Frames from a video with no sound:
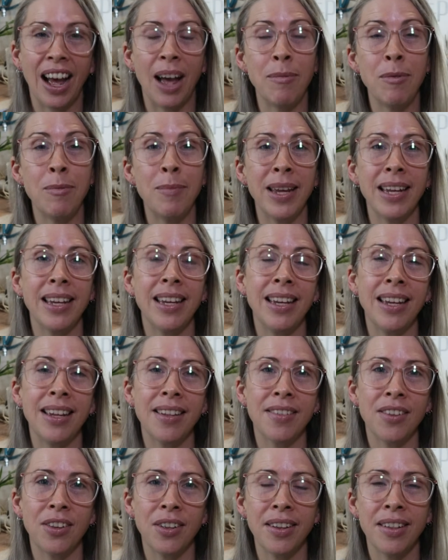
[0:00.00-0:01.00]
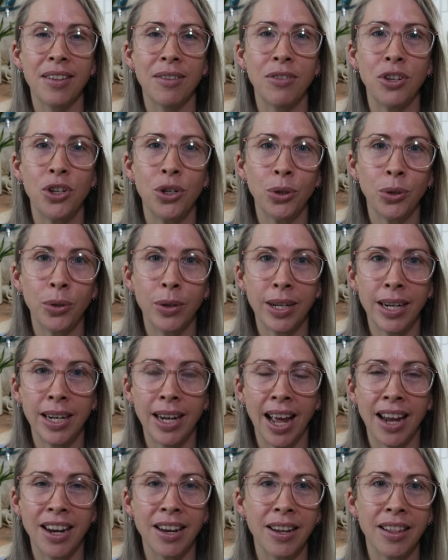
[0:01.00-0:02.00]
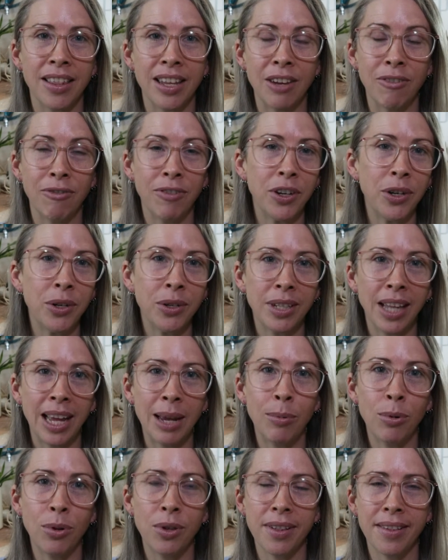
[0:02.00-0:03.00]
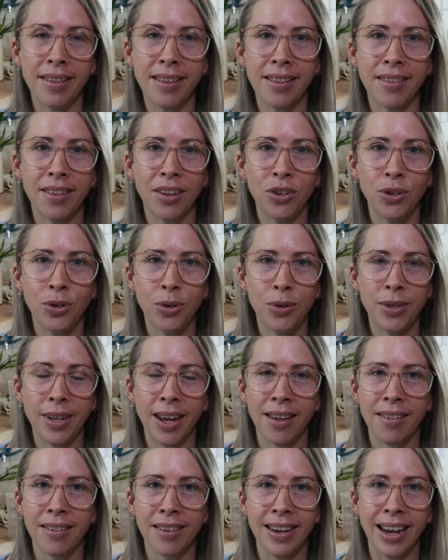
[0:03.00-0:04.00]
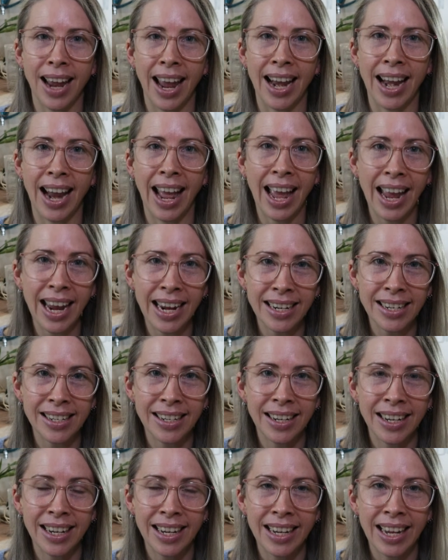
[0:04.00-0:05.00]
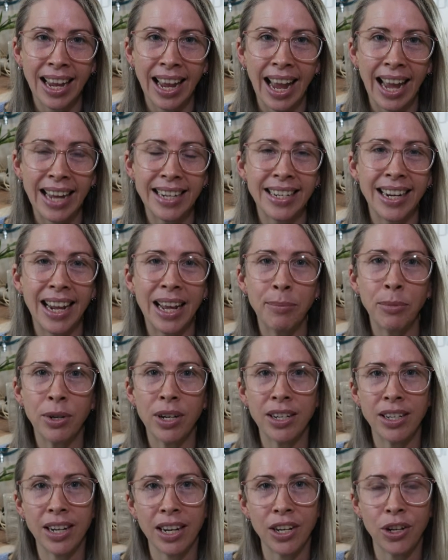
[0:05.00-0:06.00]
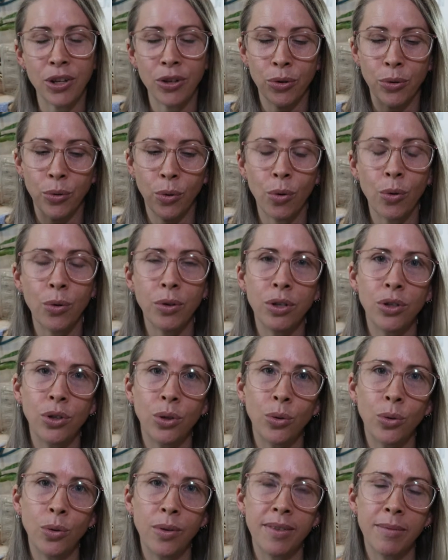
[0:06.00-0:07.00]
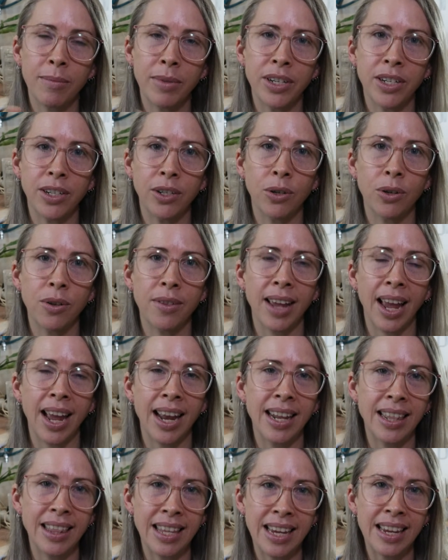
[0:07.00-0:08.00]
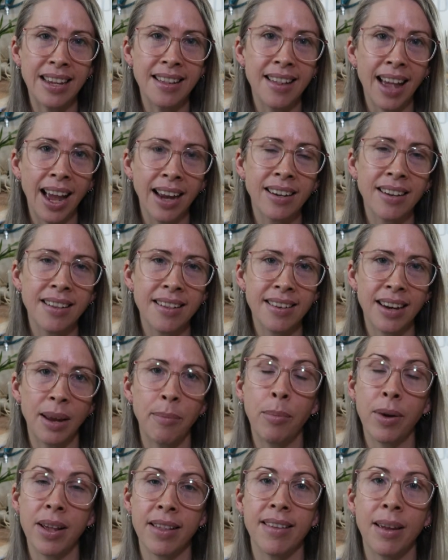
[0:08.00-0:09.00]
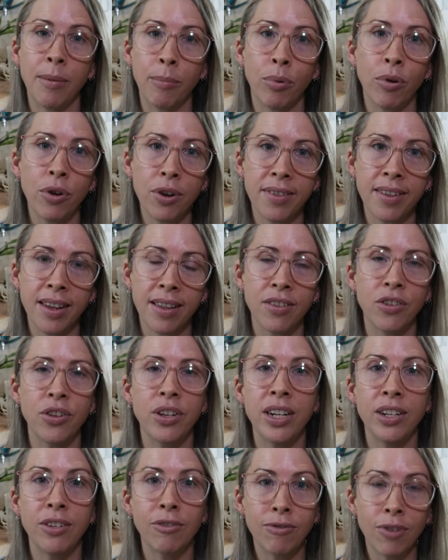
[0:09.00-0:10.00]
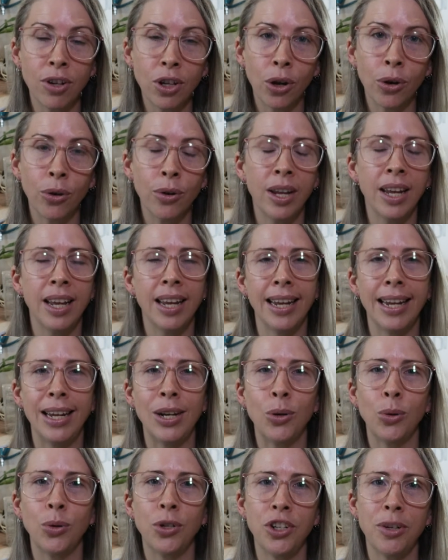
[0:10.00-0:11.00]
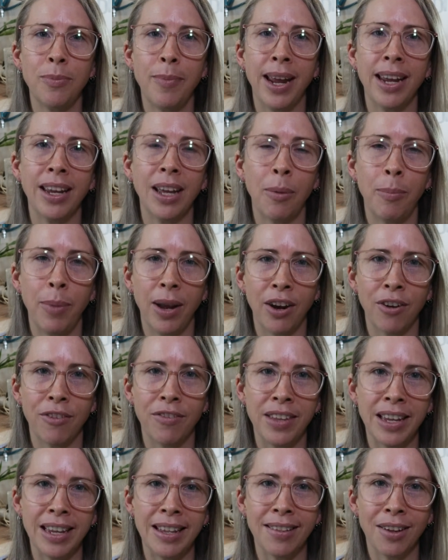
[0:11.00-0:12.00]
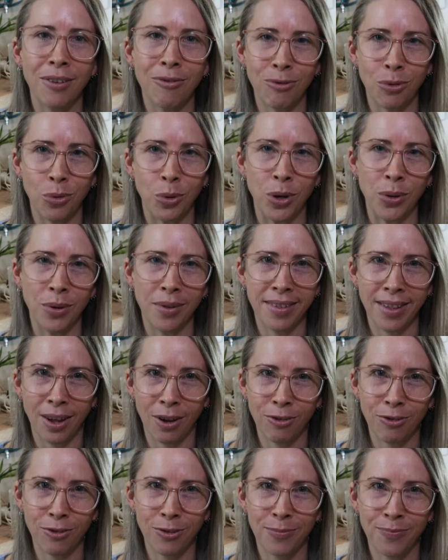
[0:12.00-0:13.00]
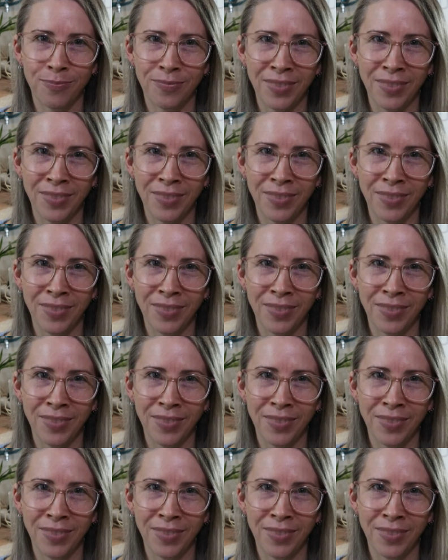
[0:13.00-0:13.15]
I've been making sterling silver jewellery under the Epheriell label since 2008 and today I'm going to take you through all the tools, materials and the exact step-by-step -step process you need to follow in order to make a pair of these for yourself.